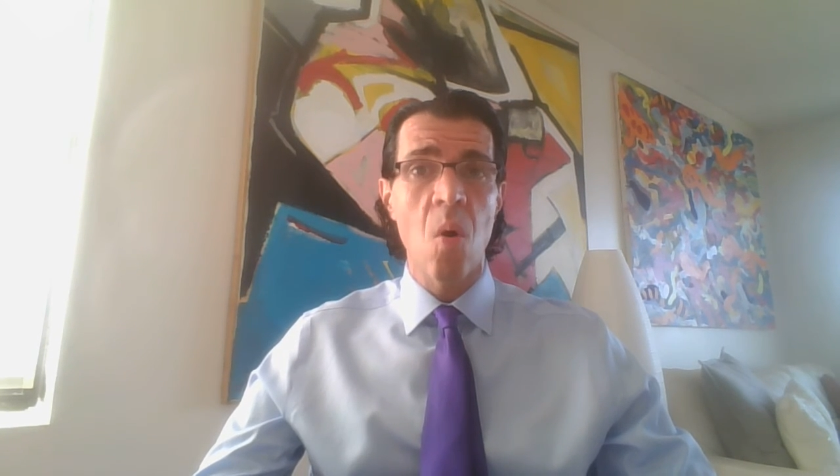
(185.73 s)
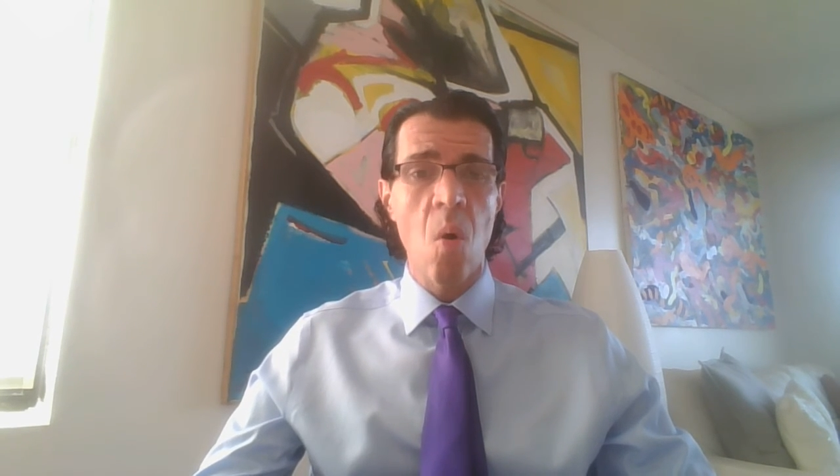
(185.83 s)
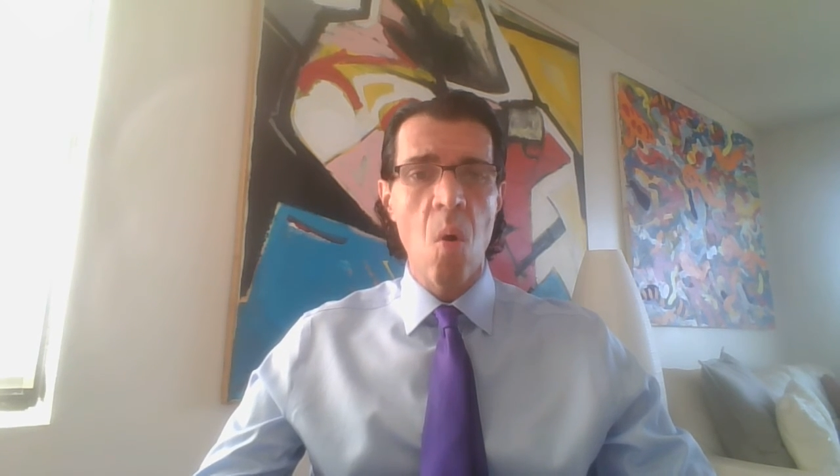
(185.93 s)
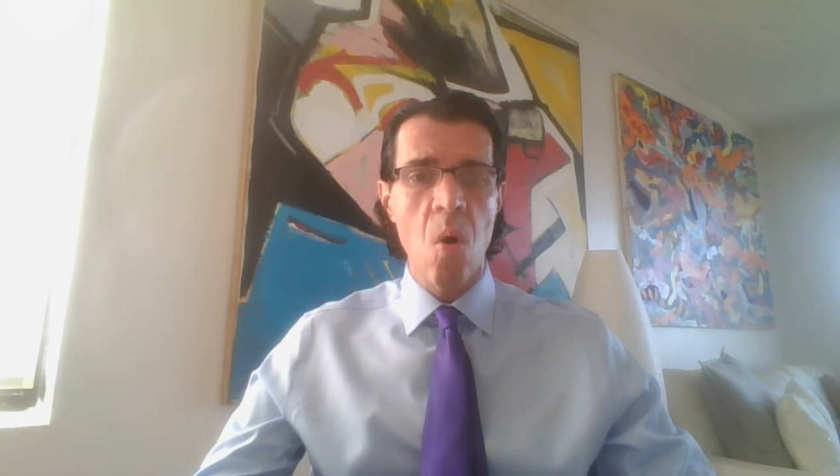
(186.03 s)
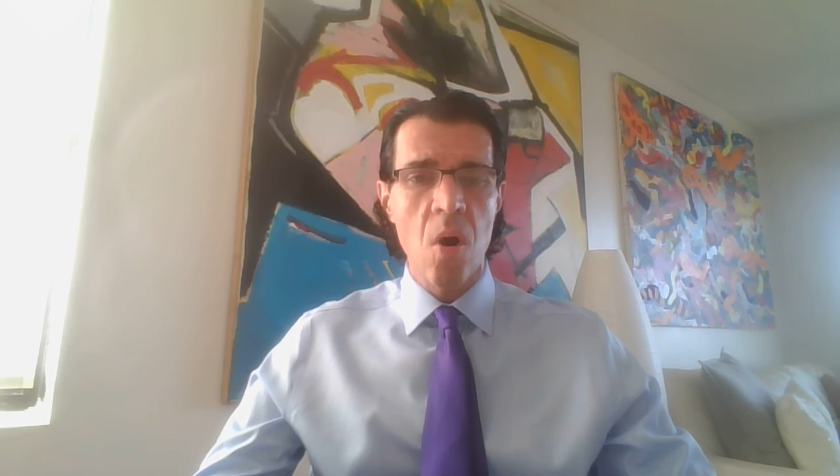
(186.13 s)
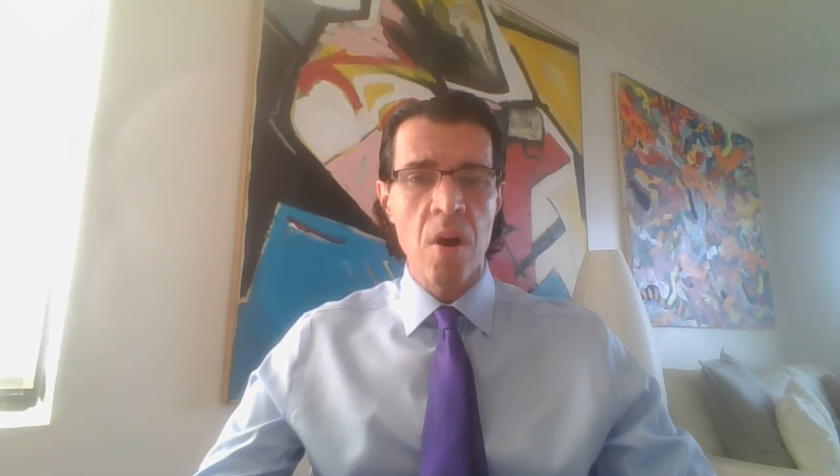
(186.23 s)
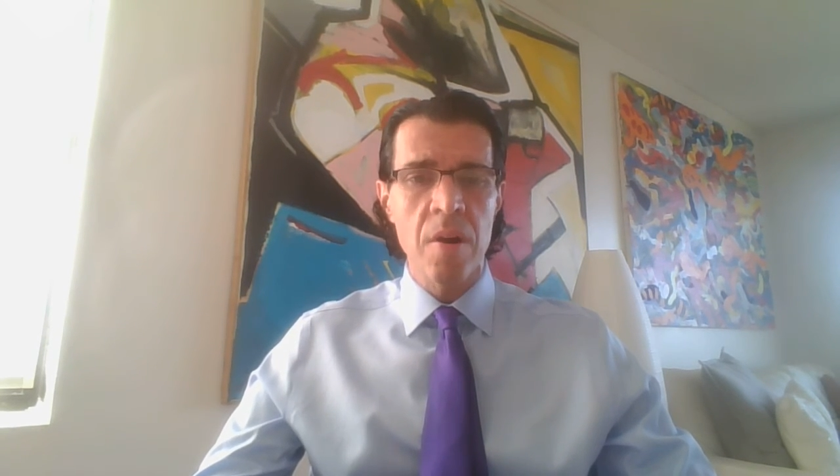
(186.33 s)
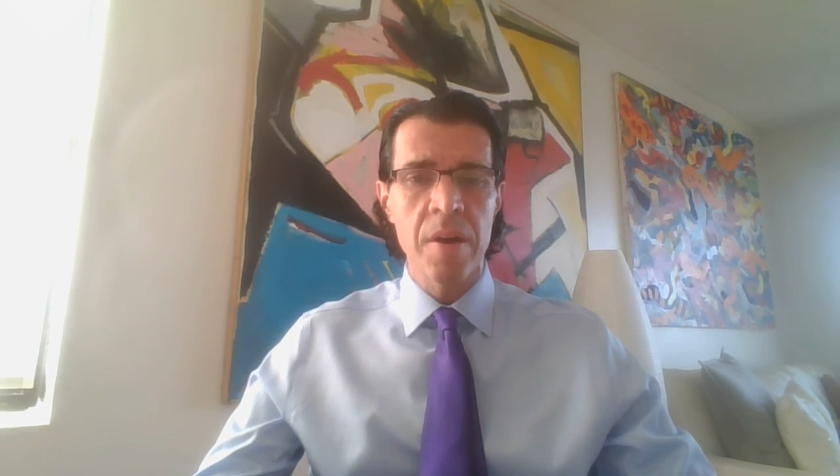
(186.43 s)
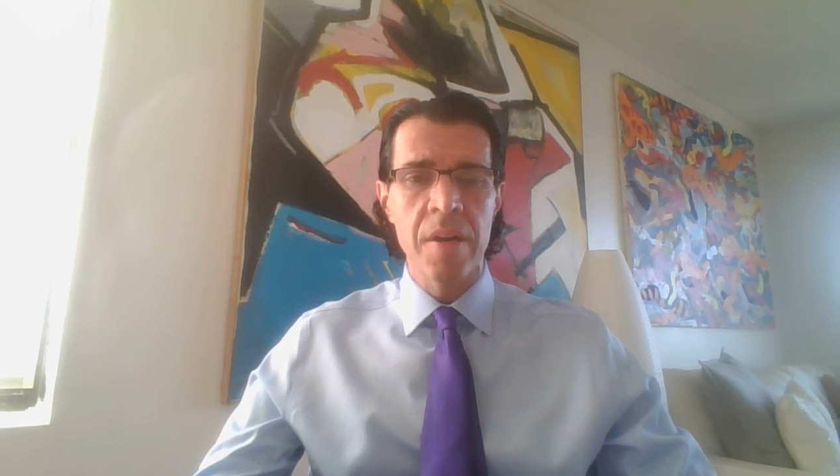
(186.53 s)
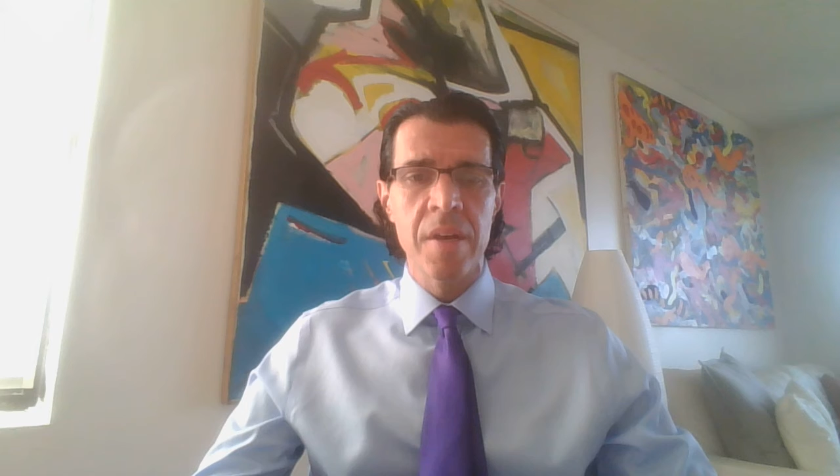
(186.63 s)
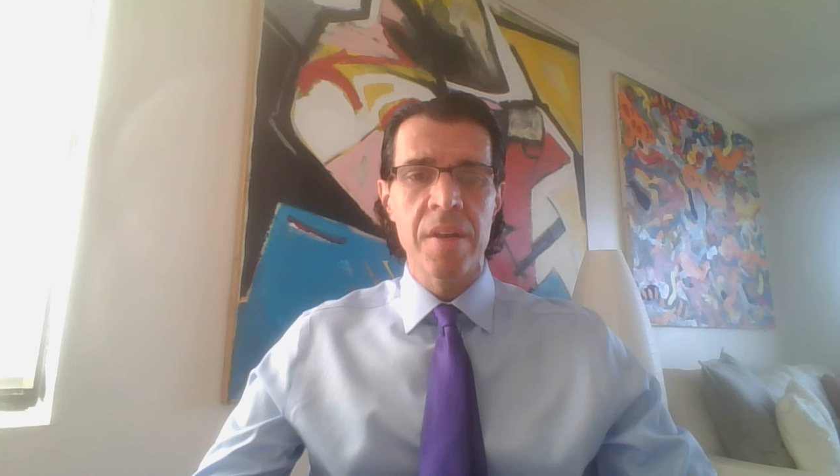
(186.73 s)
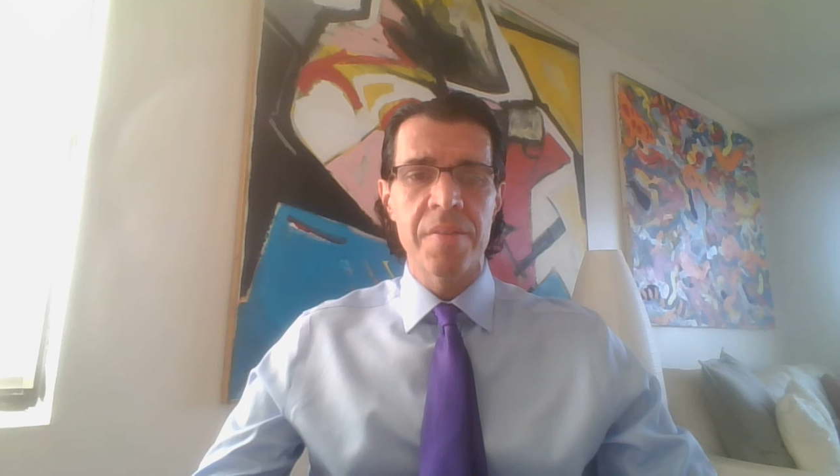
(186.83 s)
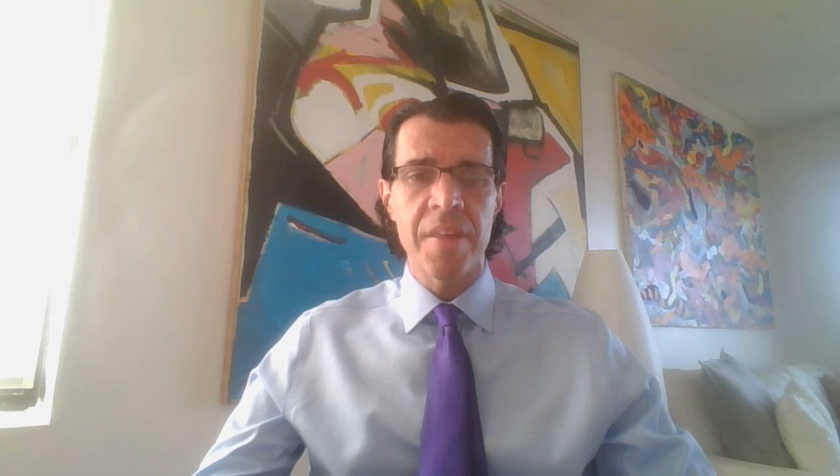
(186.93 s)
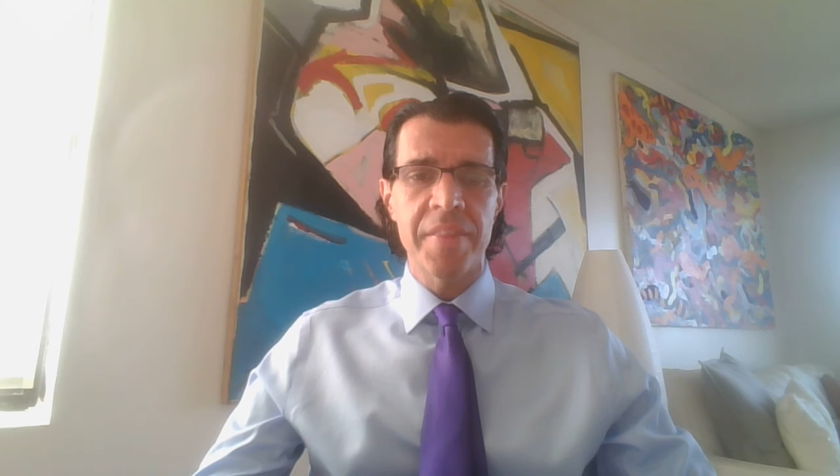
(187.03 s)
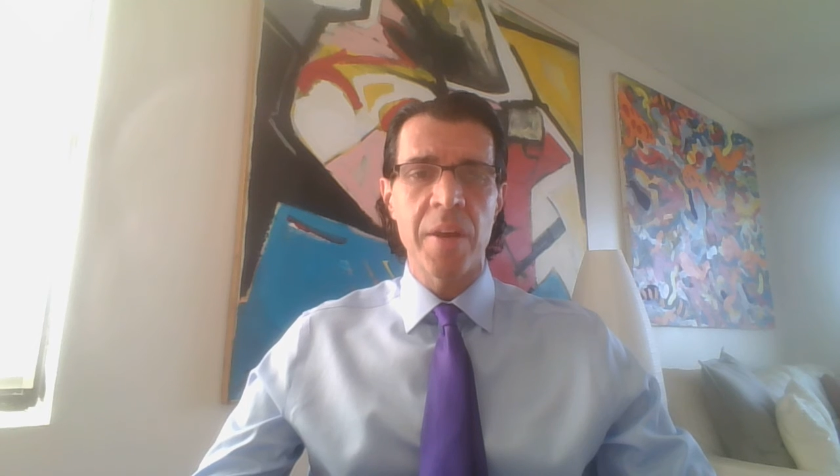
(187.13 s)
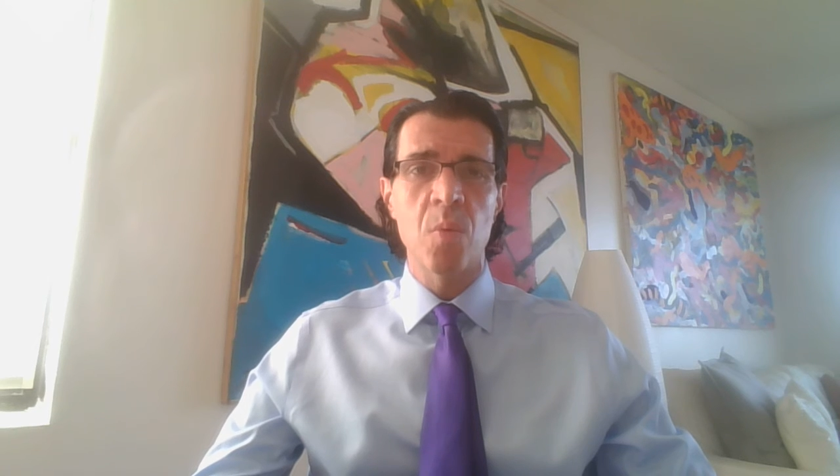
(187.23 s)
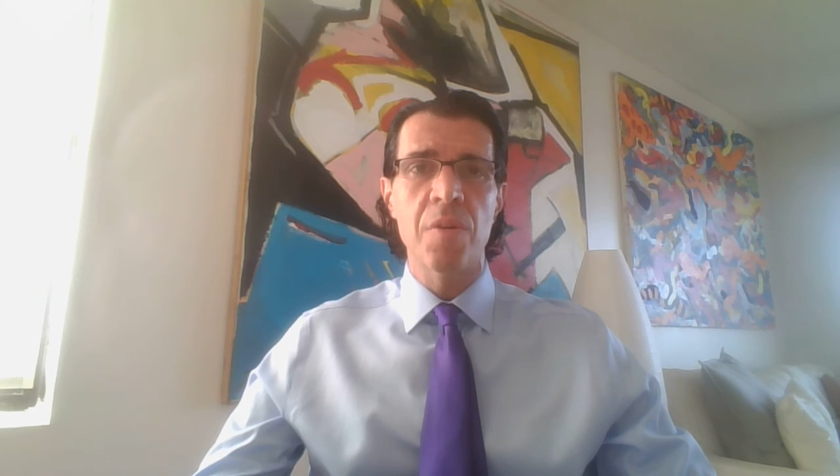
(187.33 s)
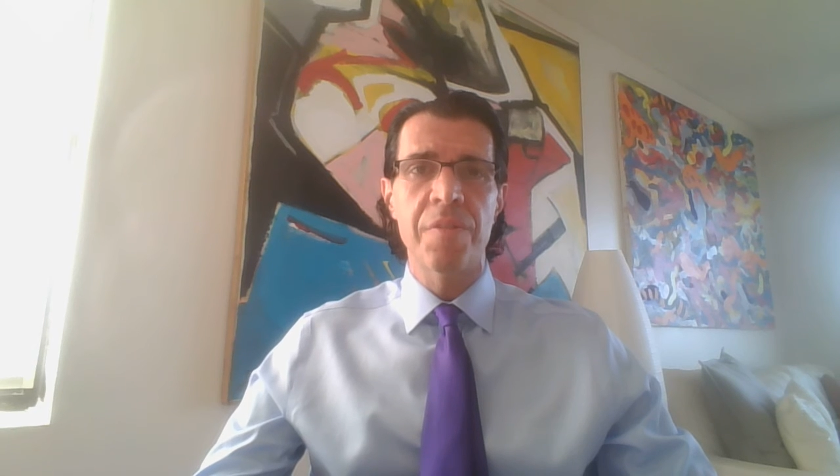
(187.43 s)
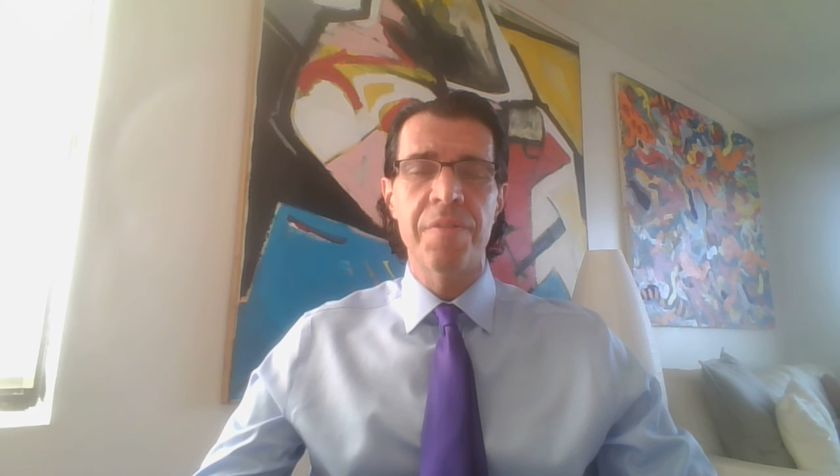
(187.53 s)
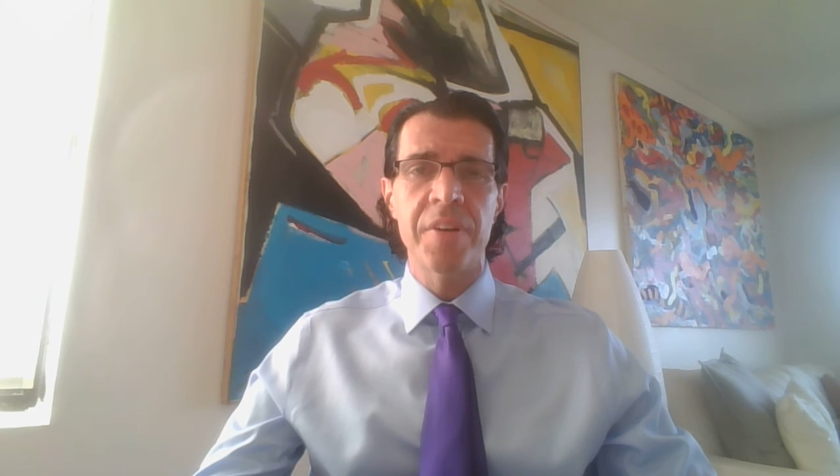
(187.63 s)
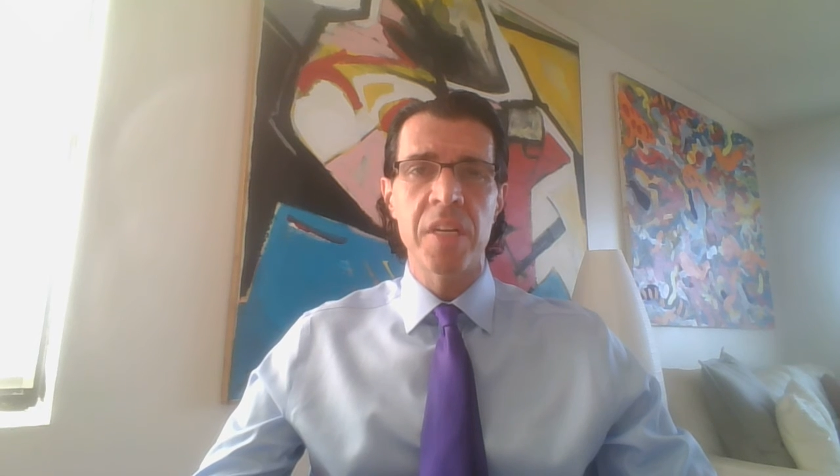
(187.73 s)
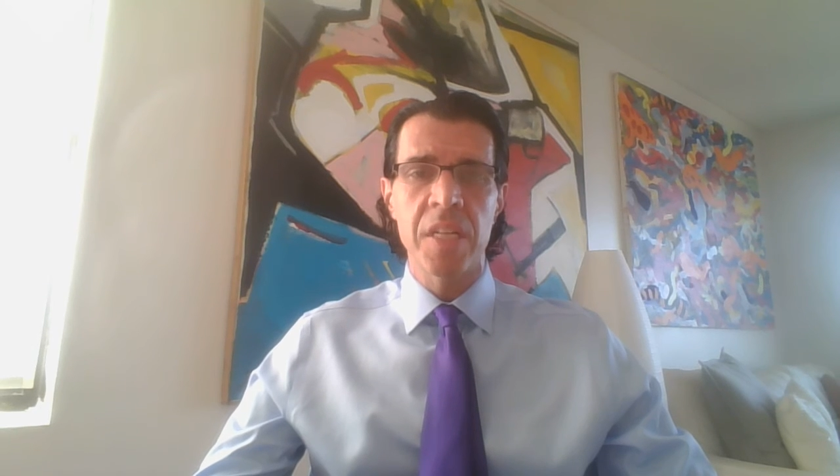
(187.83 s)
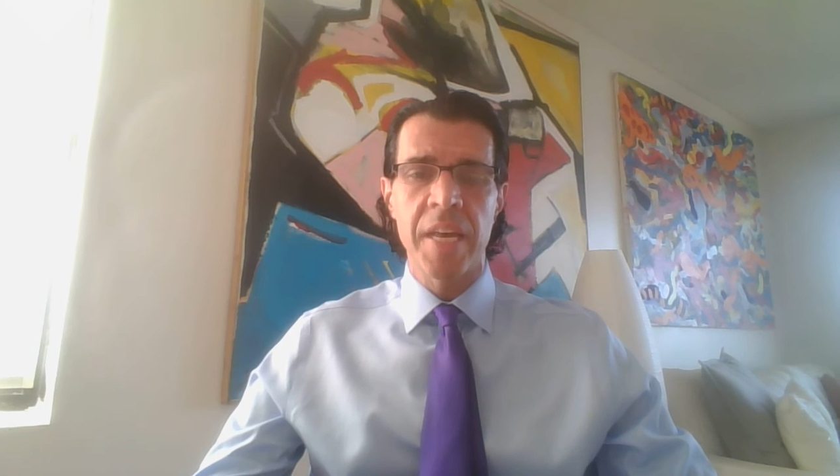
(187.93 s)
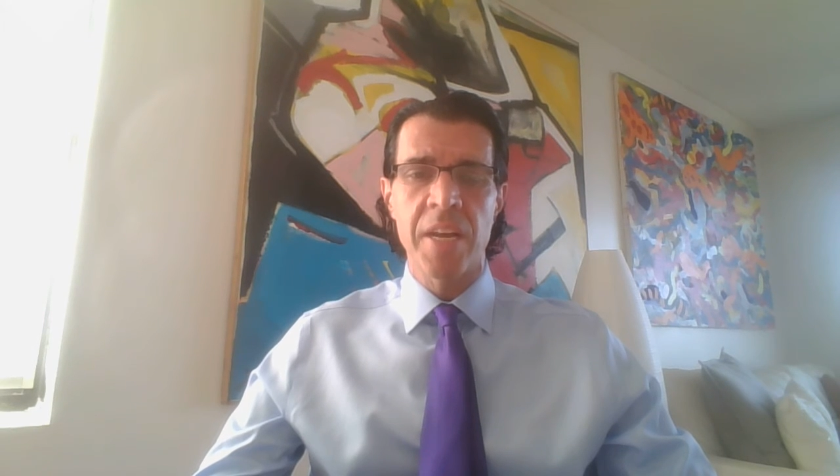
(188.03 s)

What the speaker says: or that they will fill